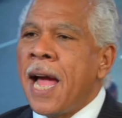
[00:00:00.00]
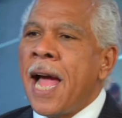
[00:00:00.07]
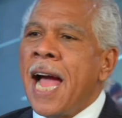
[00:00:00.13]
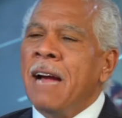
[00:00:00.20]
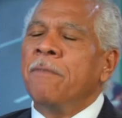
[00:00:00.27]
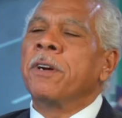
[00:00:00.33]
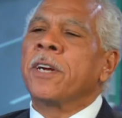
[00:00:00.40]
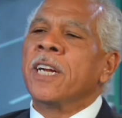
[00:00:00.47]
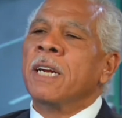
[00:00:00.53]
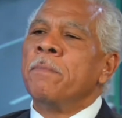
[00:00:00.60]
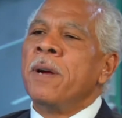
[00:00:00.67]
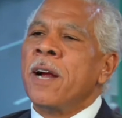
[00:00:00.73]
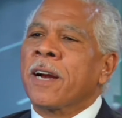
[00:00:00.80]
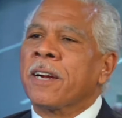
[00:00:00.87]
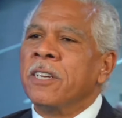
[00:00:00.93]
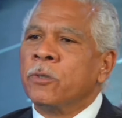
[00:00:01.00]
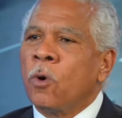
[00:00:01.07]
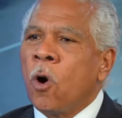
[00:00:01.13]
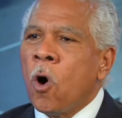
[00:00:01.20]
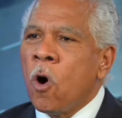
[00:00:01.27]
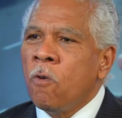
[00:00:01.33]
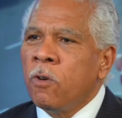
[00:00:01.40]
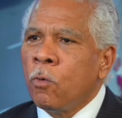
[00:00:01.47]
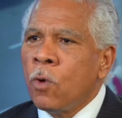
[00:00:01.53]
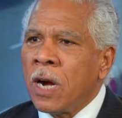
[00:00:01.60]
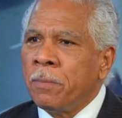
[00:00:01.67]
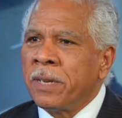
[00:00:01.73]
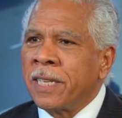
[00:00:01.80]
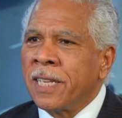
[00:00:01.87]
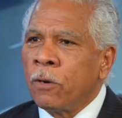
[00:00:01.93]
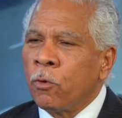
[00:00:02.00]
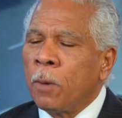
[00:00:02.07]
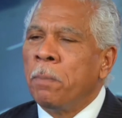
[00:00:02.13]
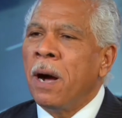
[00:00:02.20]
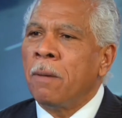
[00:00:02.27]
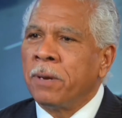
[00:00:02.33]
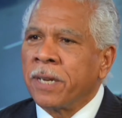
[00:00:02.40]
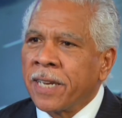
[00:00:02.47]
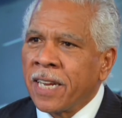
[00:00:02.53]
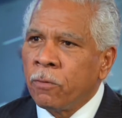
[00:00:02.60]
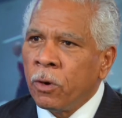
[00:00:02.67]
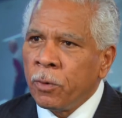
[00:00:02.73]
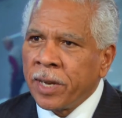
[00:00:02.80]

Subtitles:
African Americans were overwhelmingly Republican when